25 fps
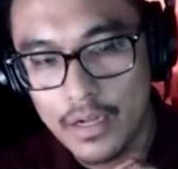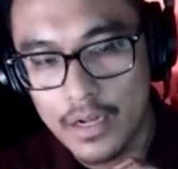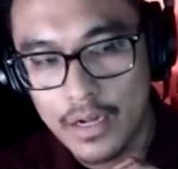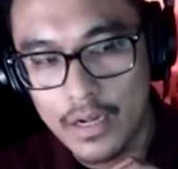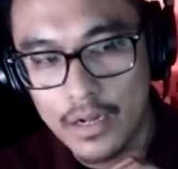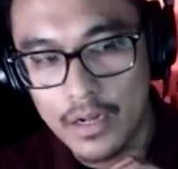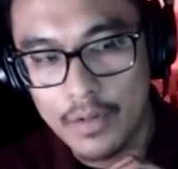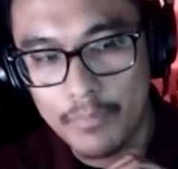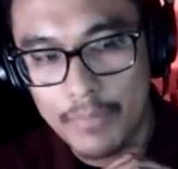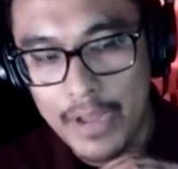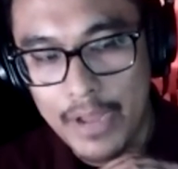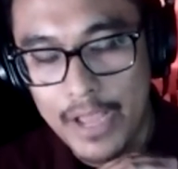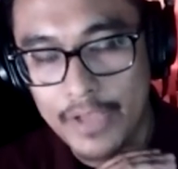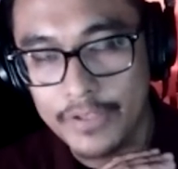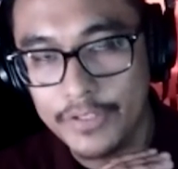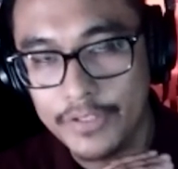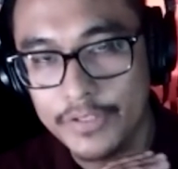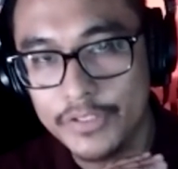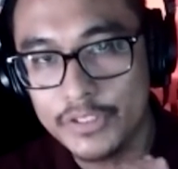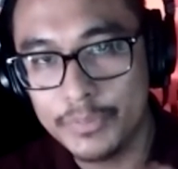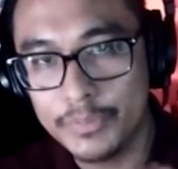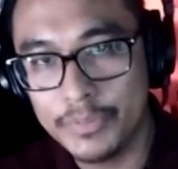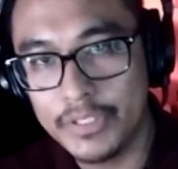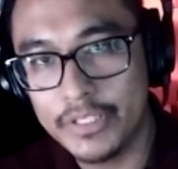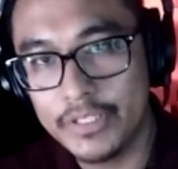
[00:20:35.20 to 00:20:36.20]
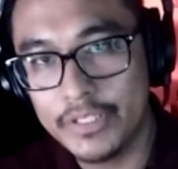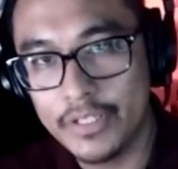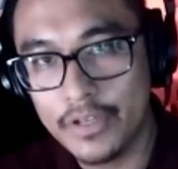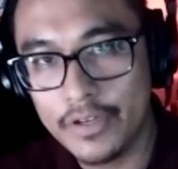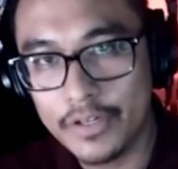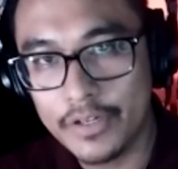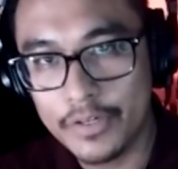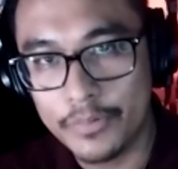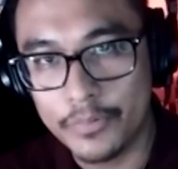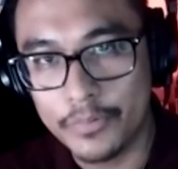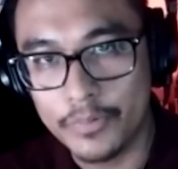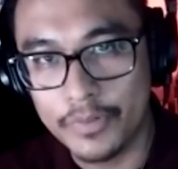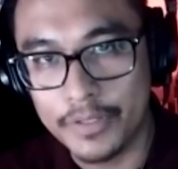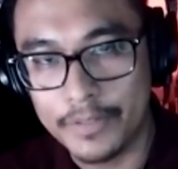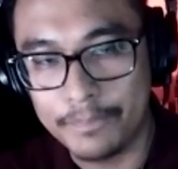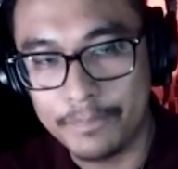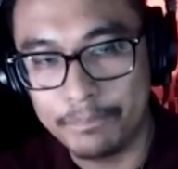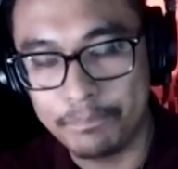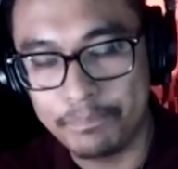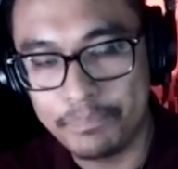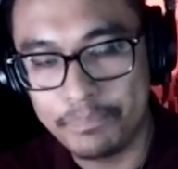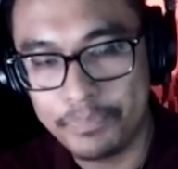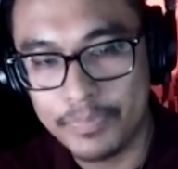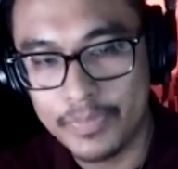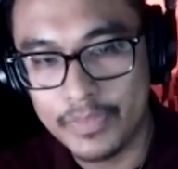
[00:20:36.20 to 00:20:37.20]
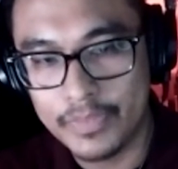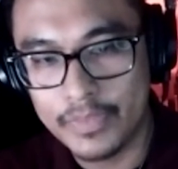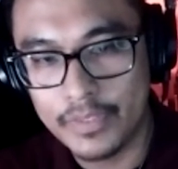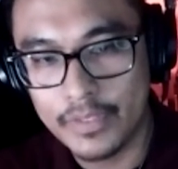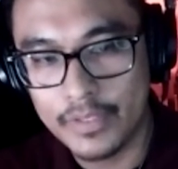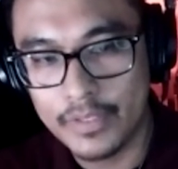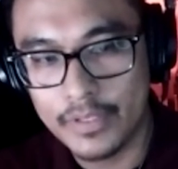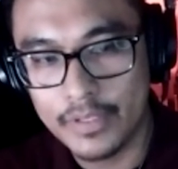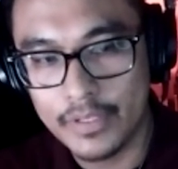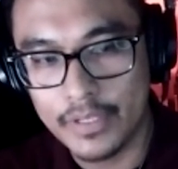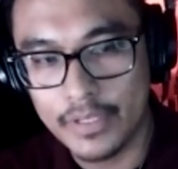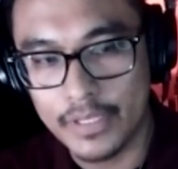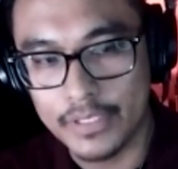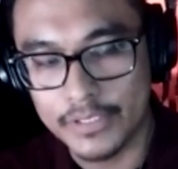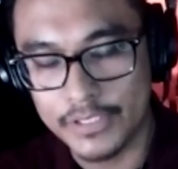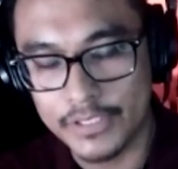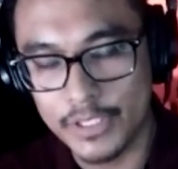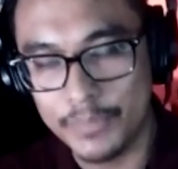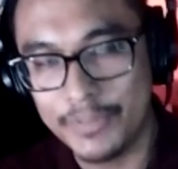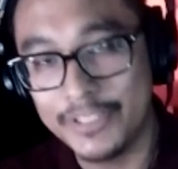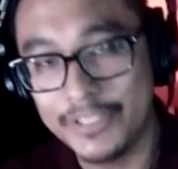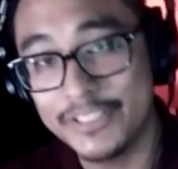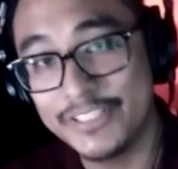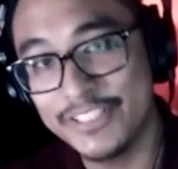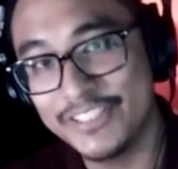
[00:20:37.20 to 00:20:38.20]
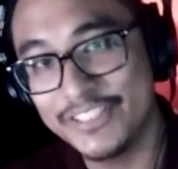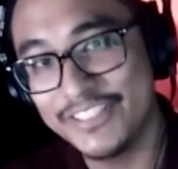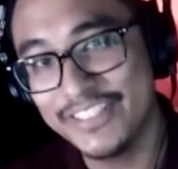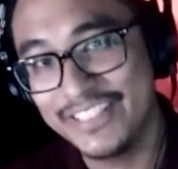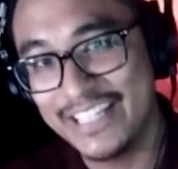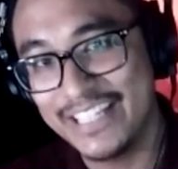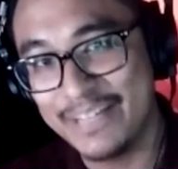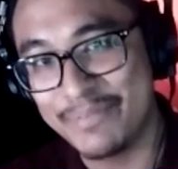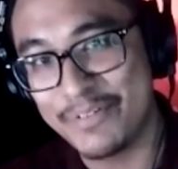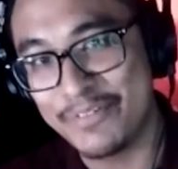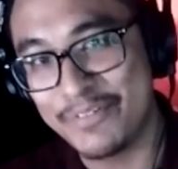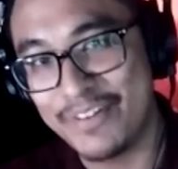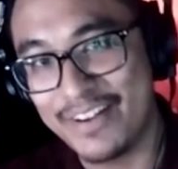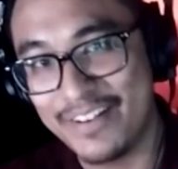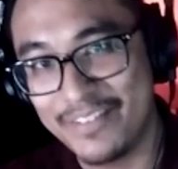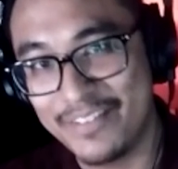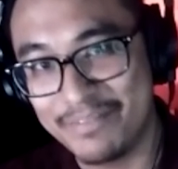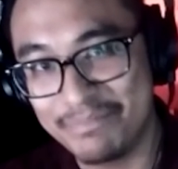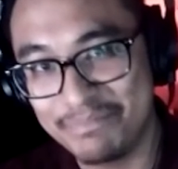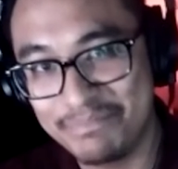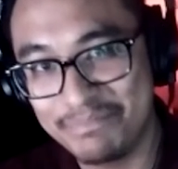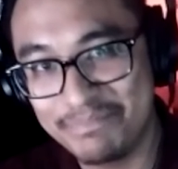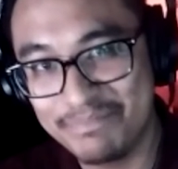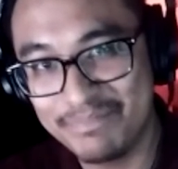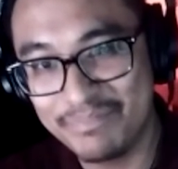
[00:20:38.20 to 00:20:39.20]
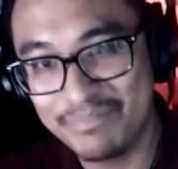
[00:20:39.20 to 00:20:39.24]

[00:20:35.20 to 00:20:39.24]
I used to be the younger one until my sister came around,